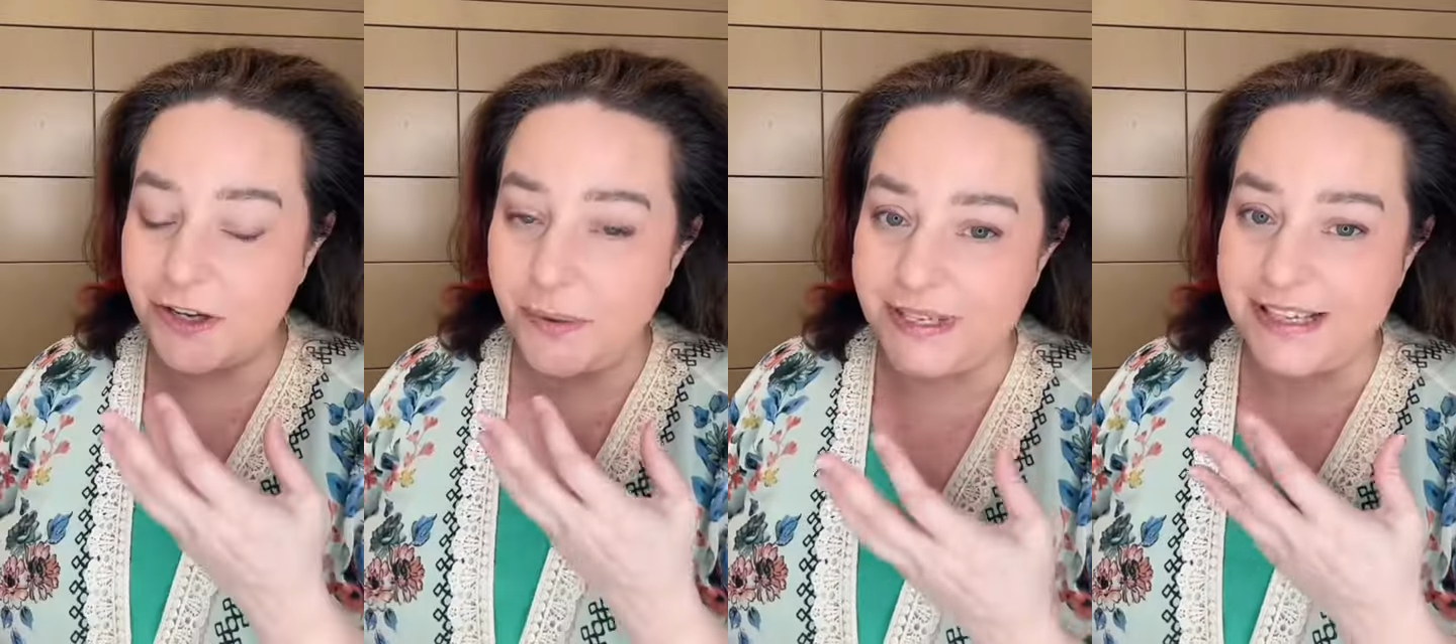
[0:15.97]
is
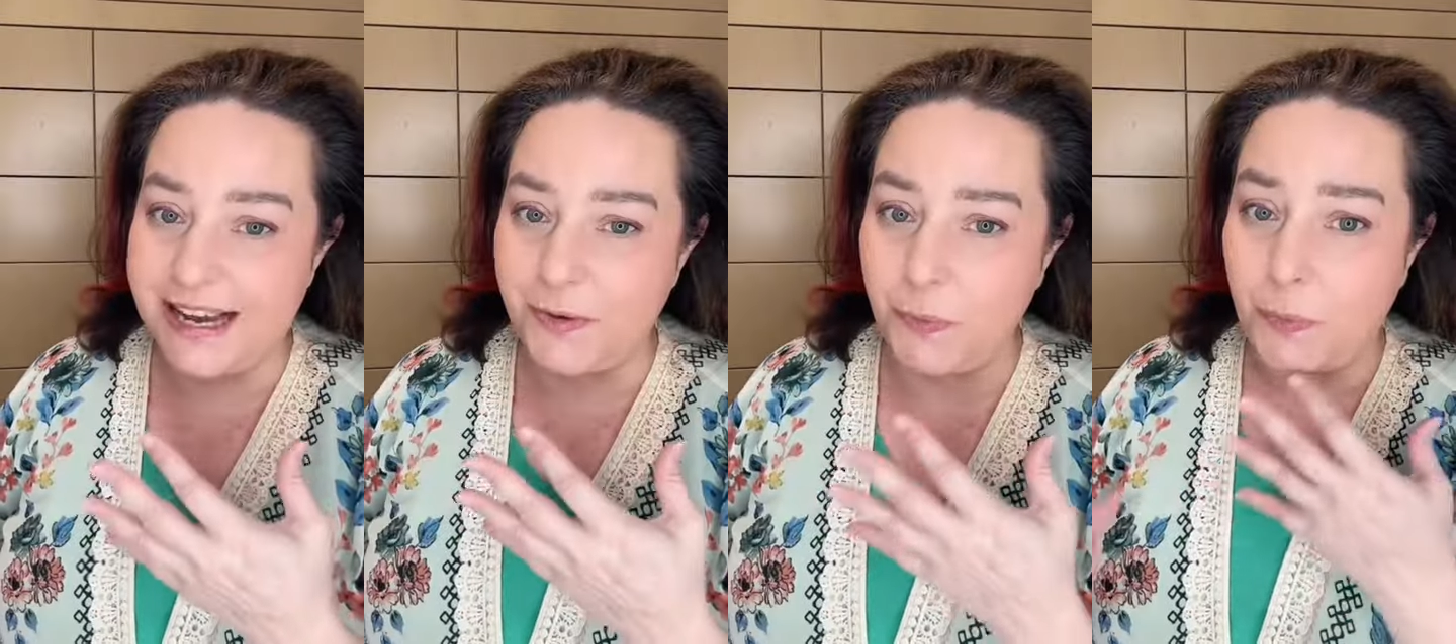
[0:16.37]
always
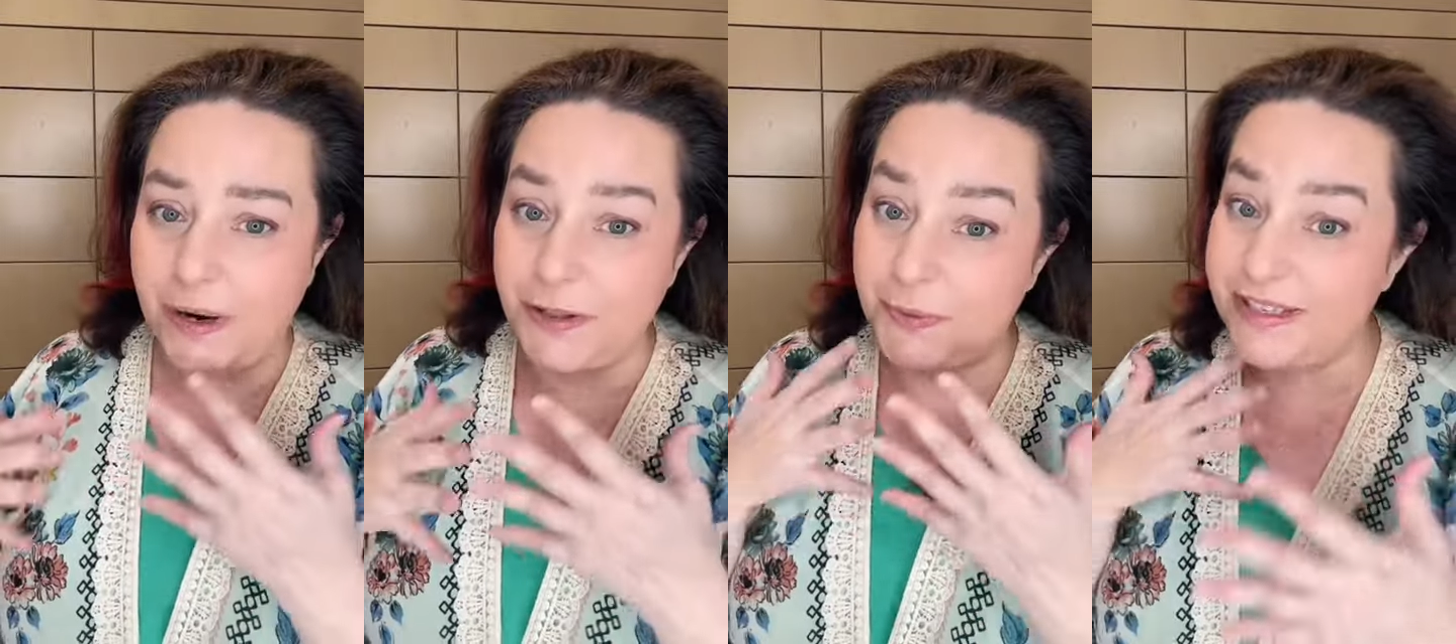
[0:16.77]
kind of
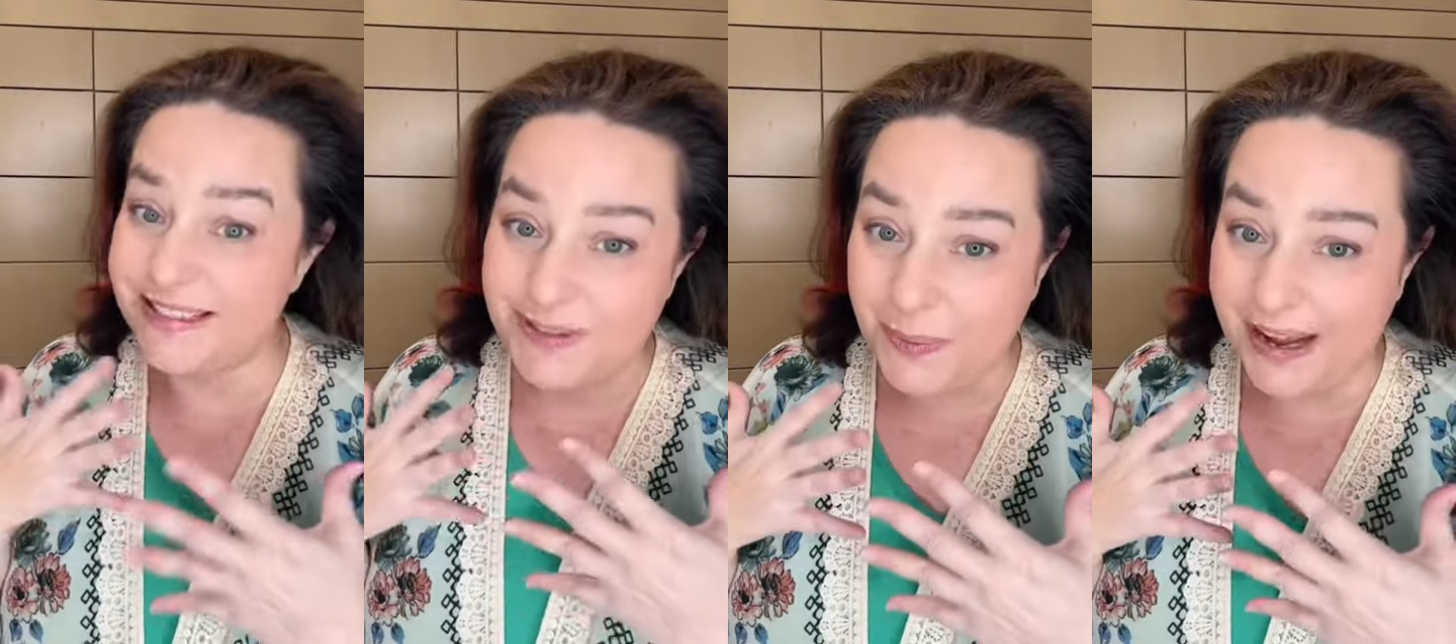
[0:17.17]
one of the
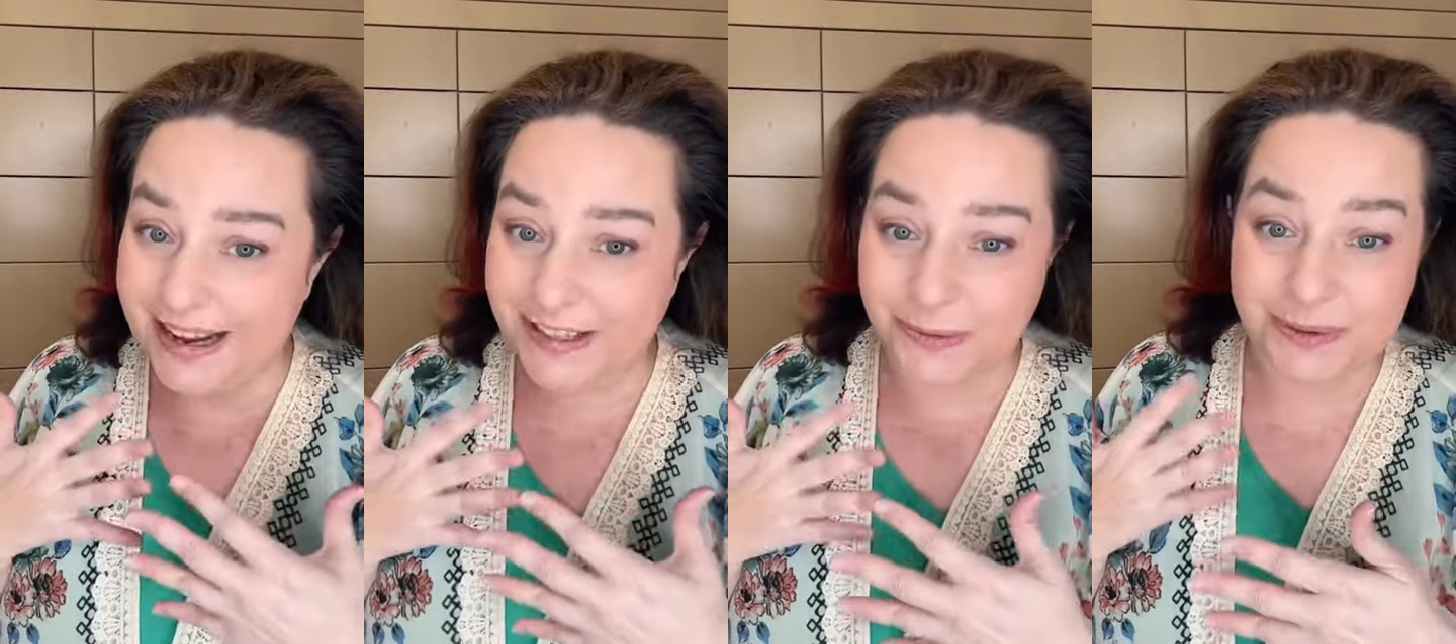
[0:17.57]
reasons why
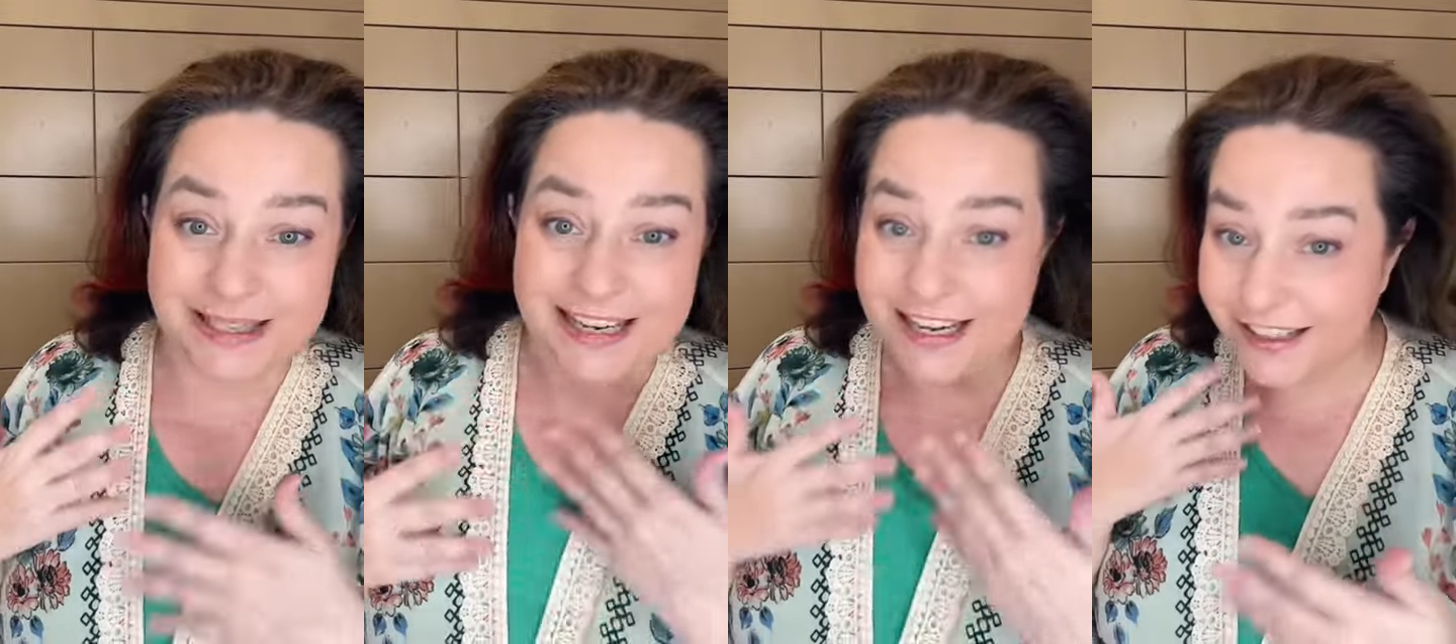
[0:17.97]
I
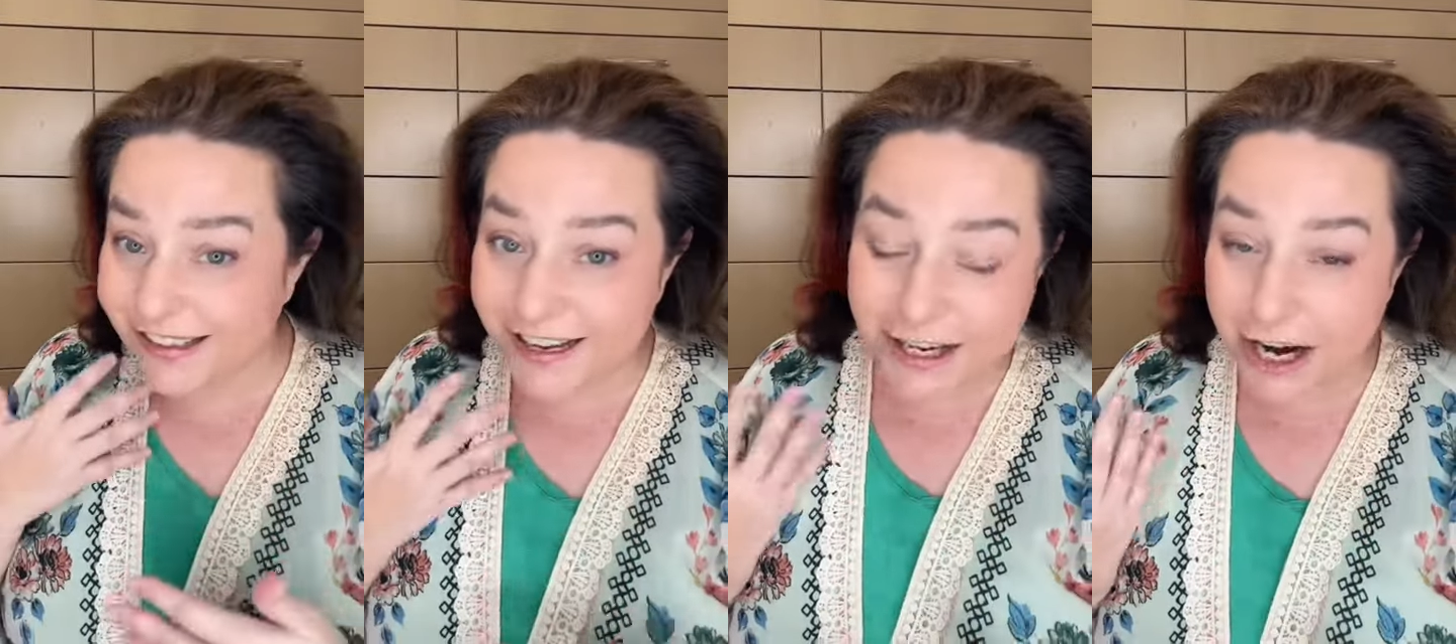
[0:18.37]
don't knit a
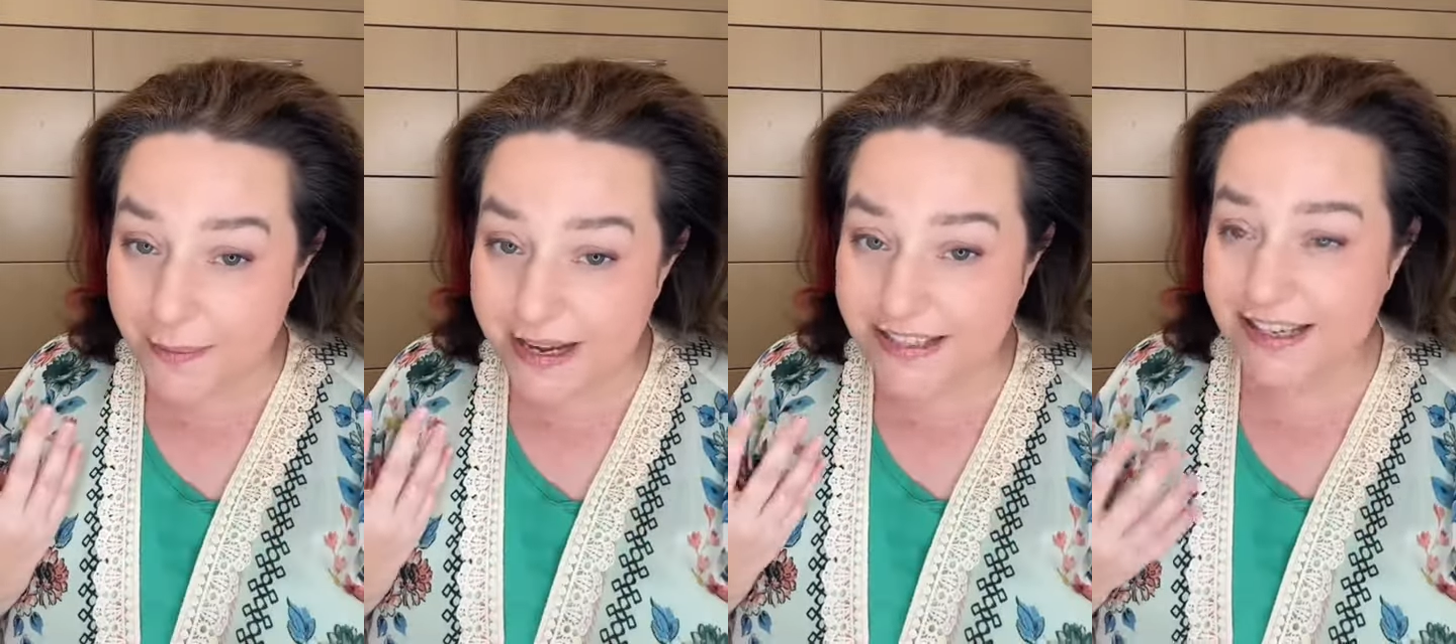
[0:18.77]
lot of
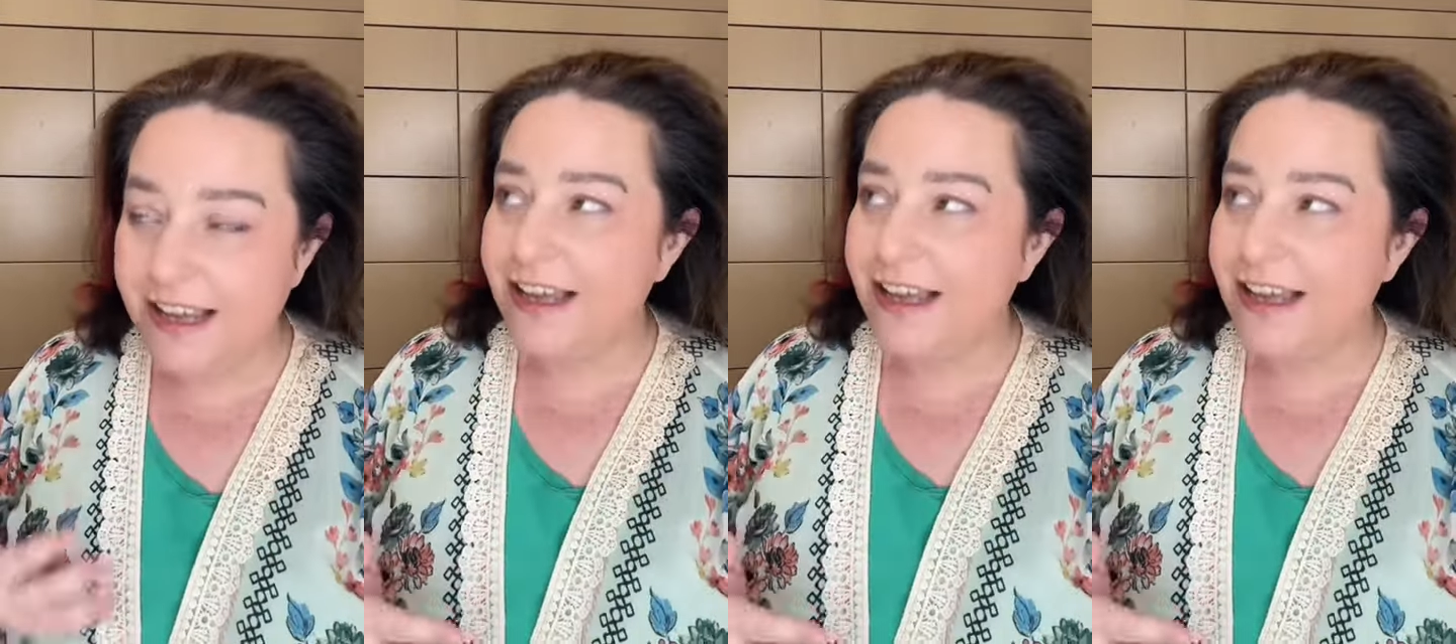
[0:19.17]
garments